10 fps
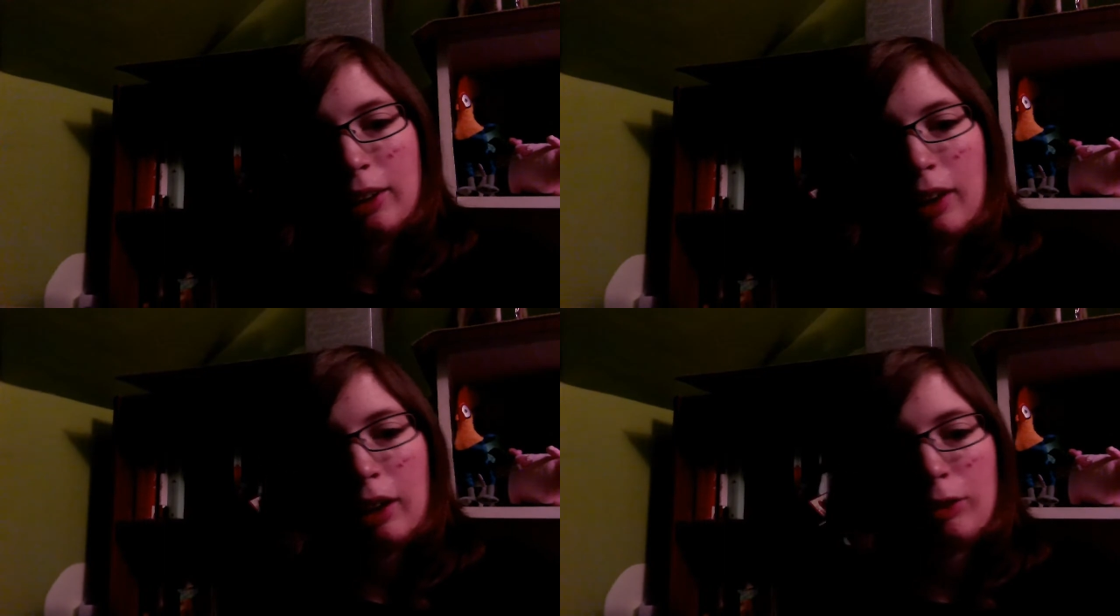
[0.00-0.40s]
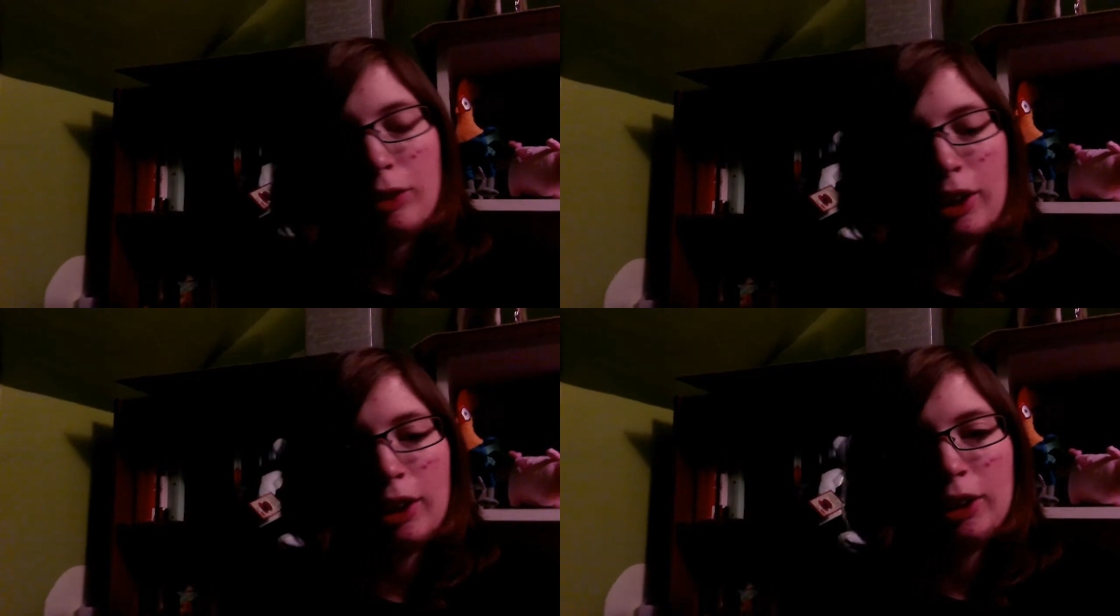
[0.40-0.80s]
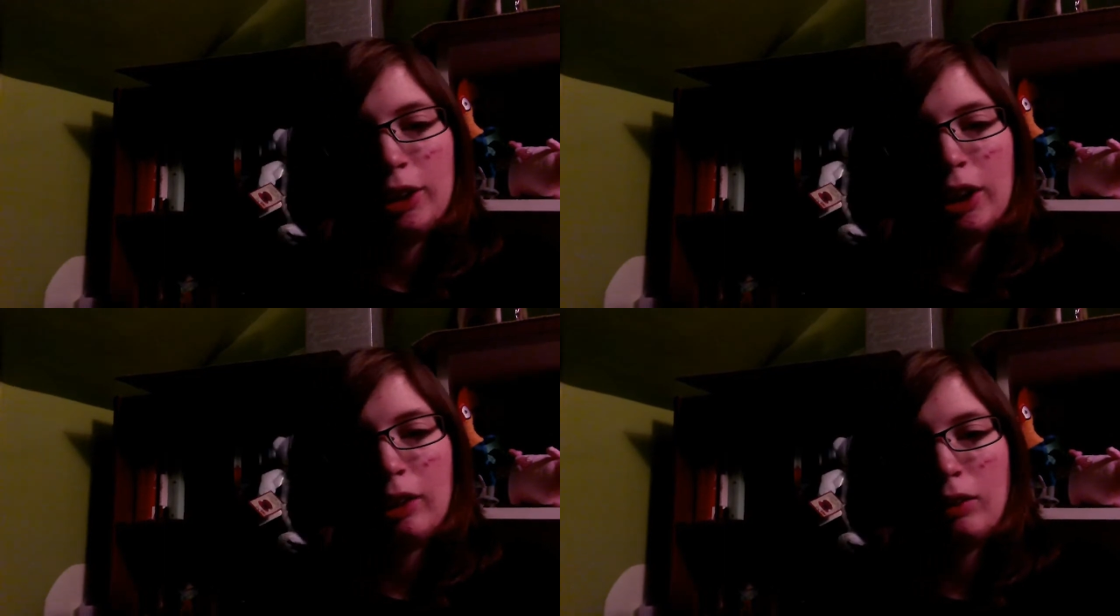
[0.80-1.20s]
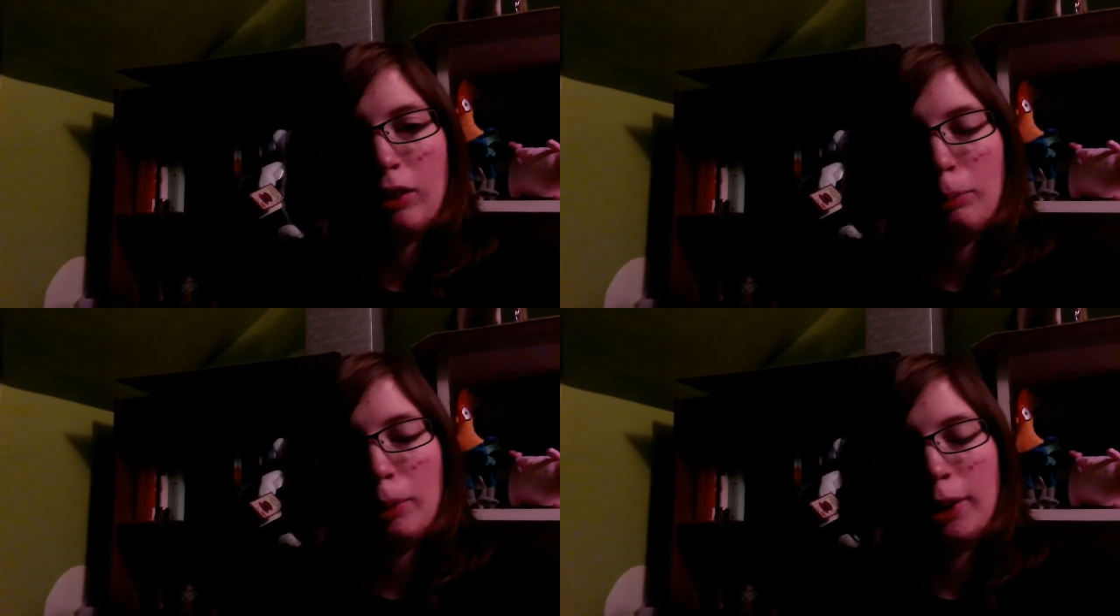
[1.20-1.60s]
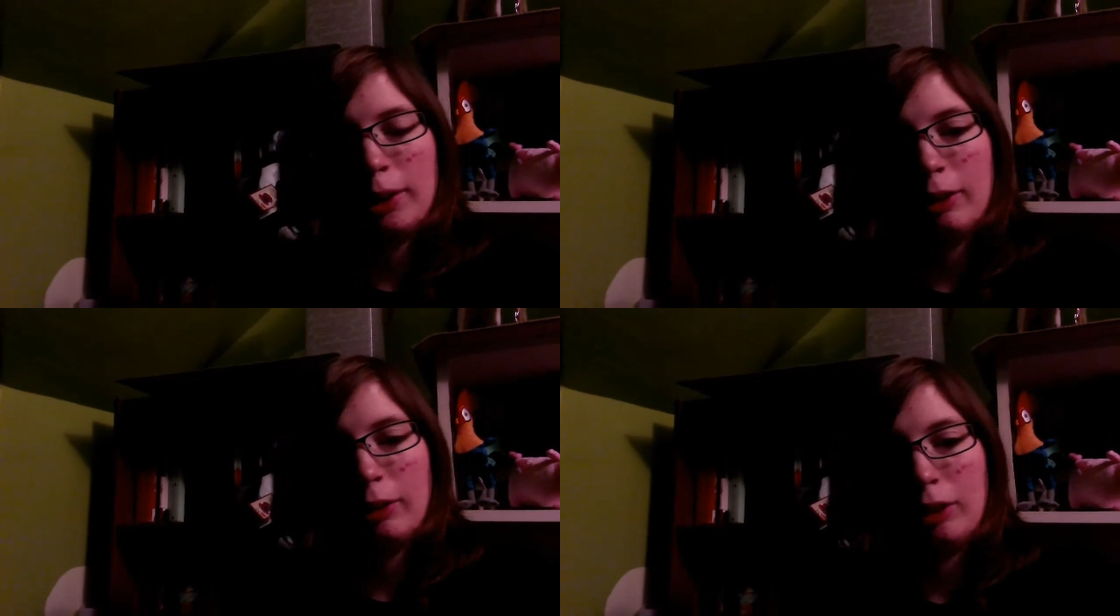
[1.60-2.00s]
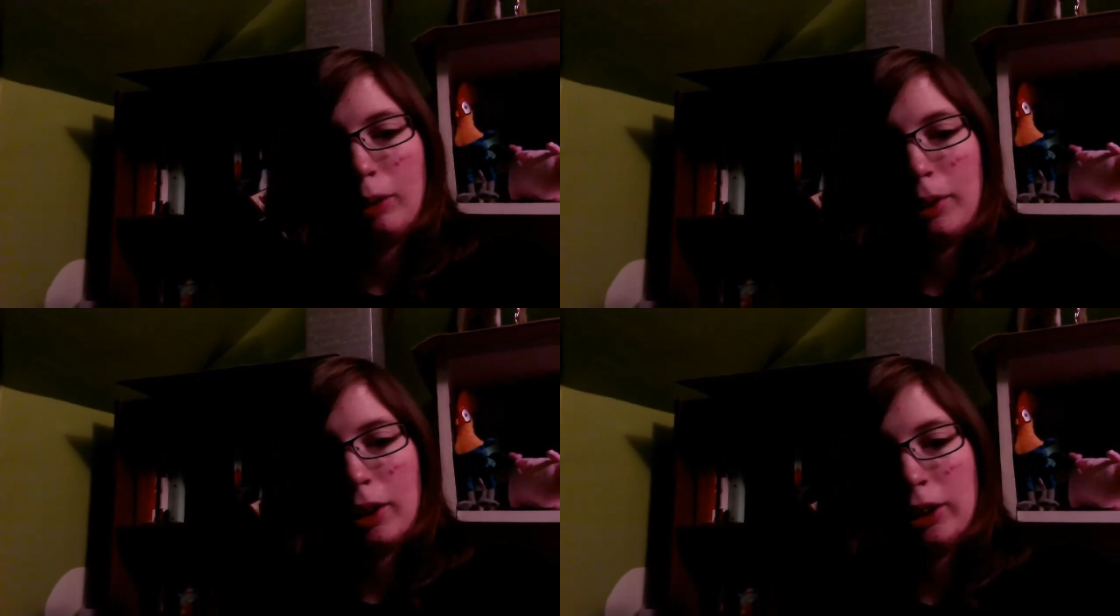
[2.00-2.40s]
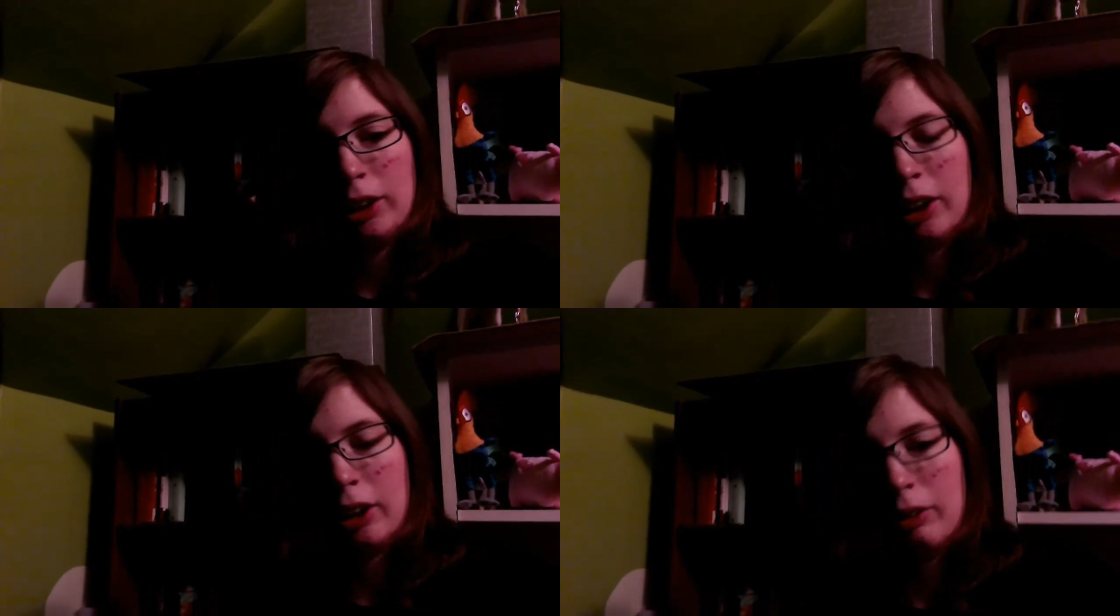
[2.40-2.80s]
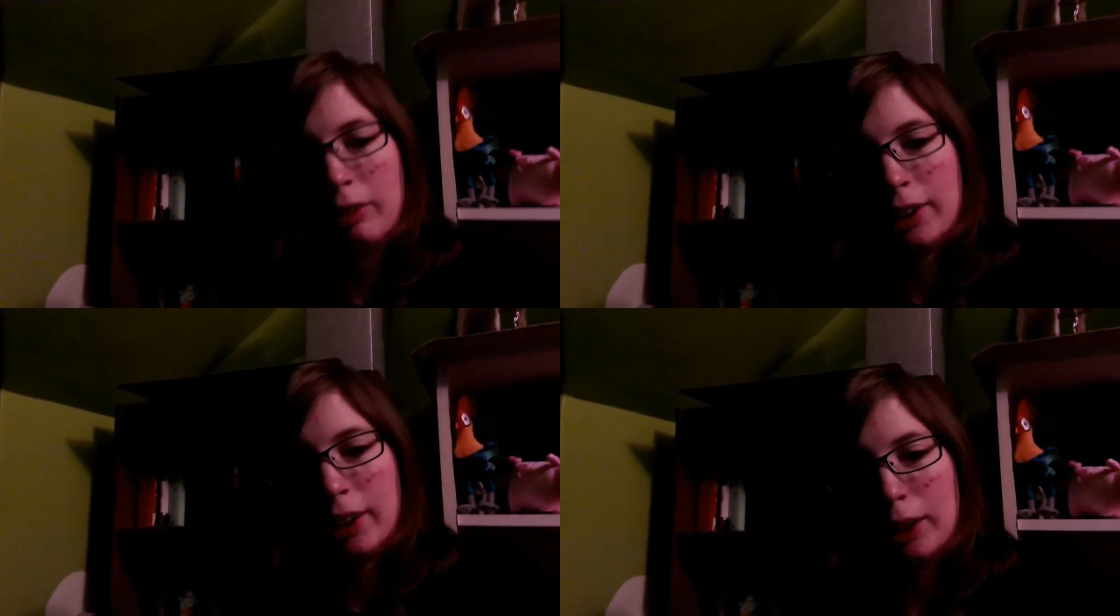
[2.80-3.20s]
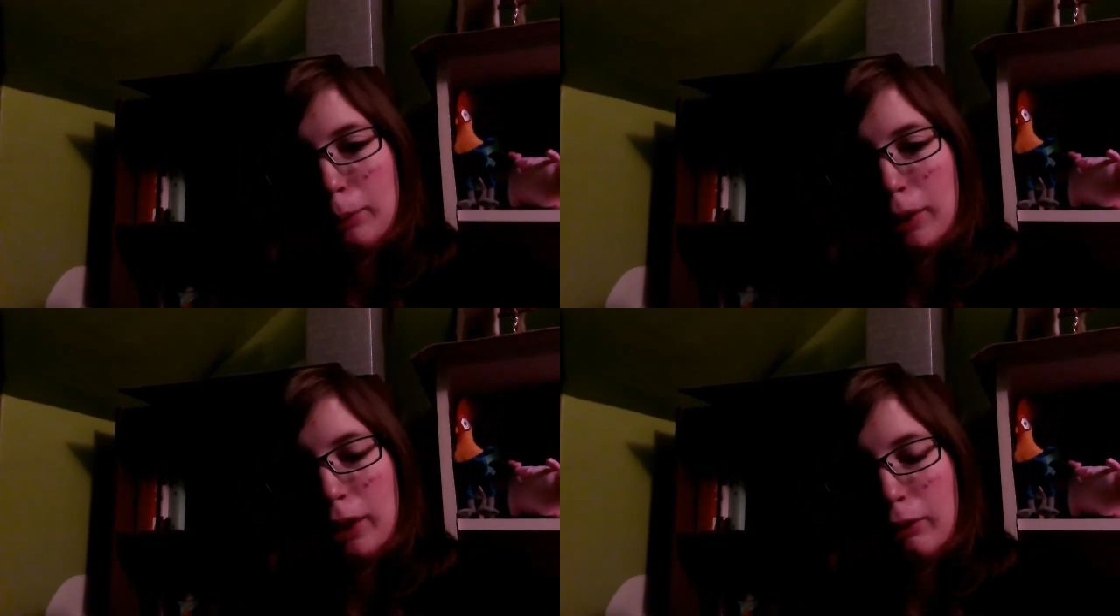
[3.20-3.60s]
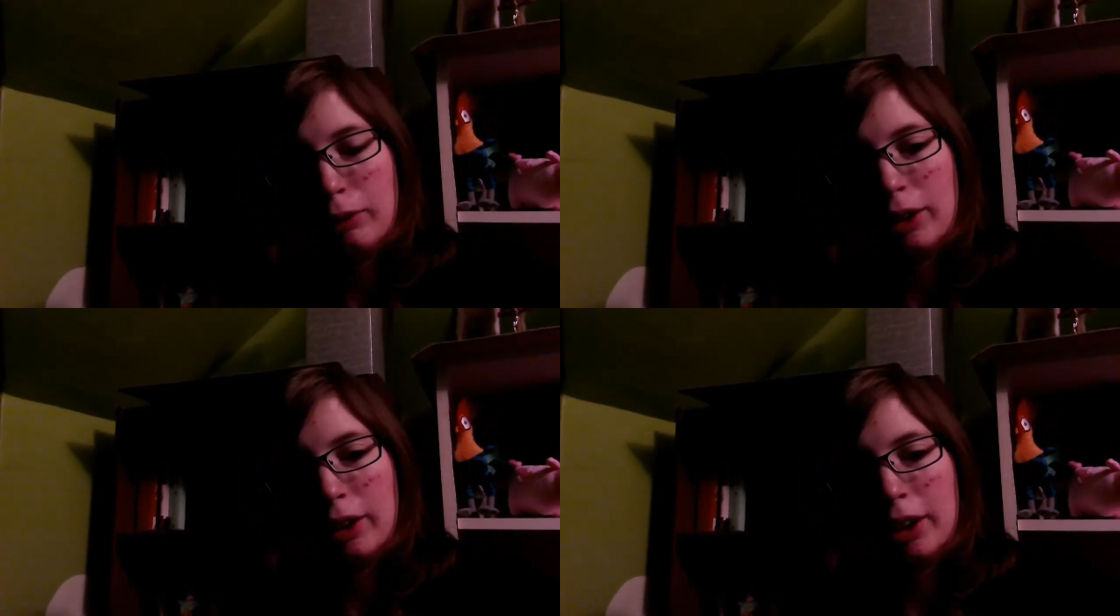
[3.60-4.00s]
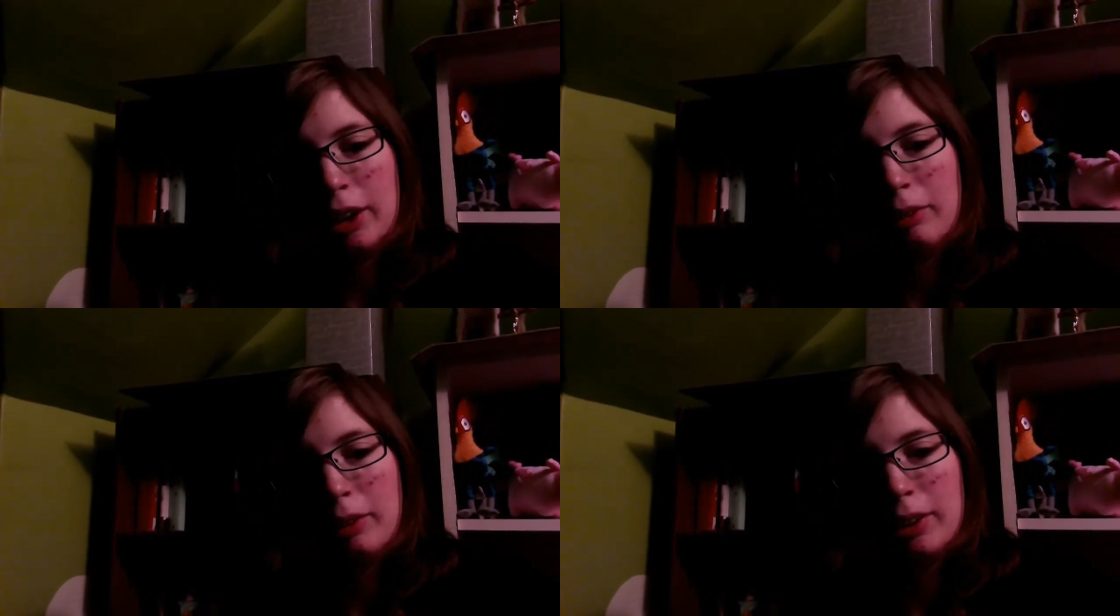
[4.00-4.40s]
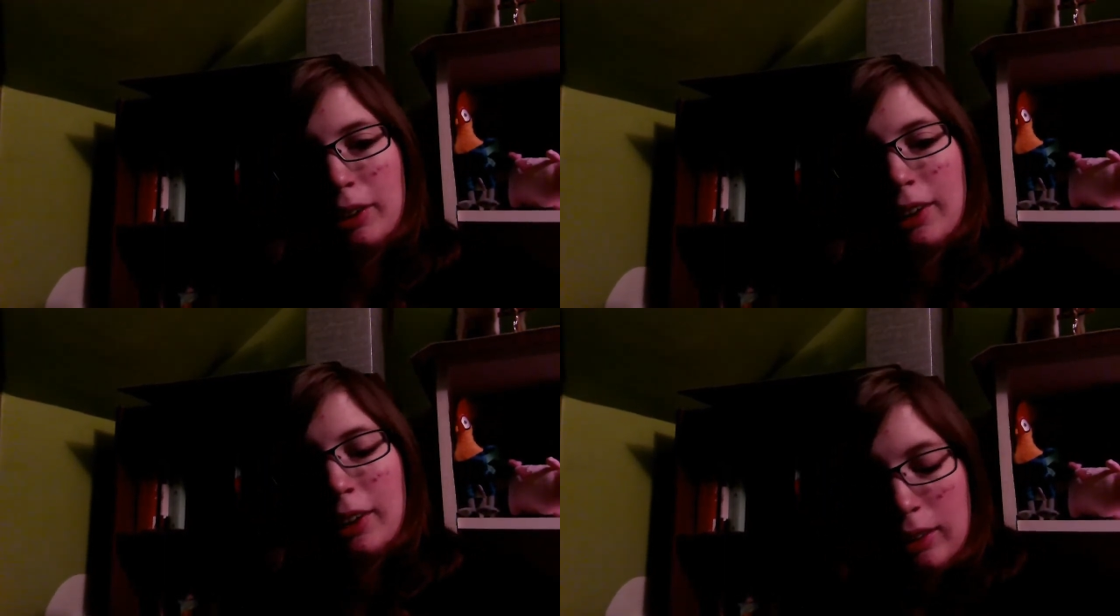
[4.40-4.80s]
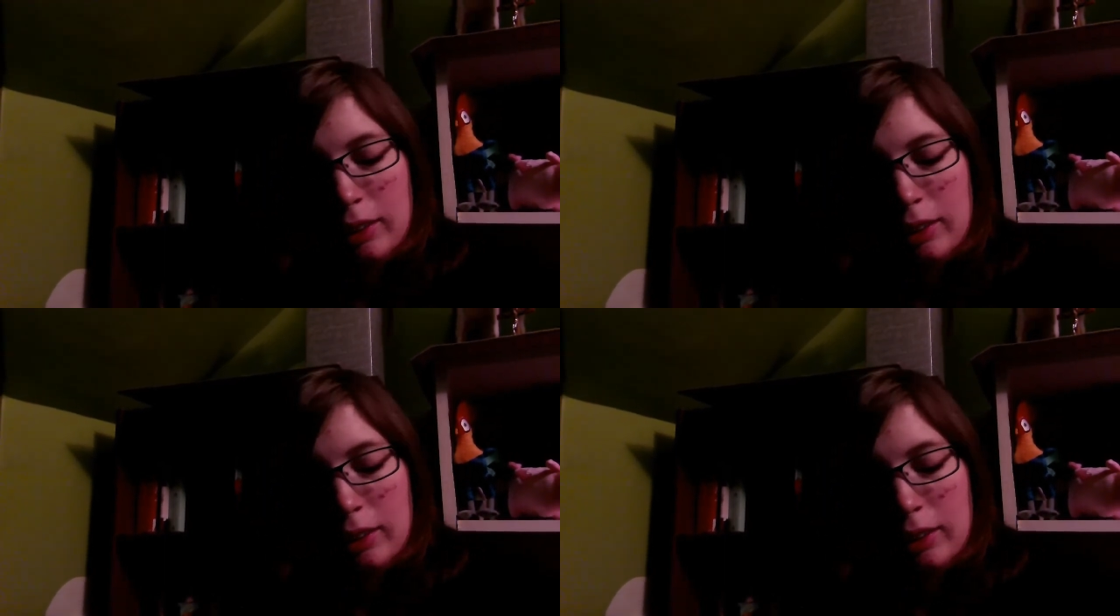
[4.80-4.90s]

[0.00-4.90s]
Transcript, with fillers: Aftran and she helps with the brain surgery because she can go inside his brain and figure out how it works.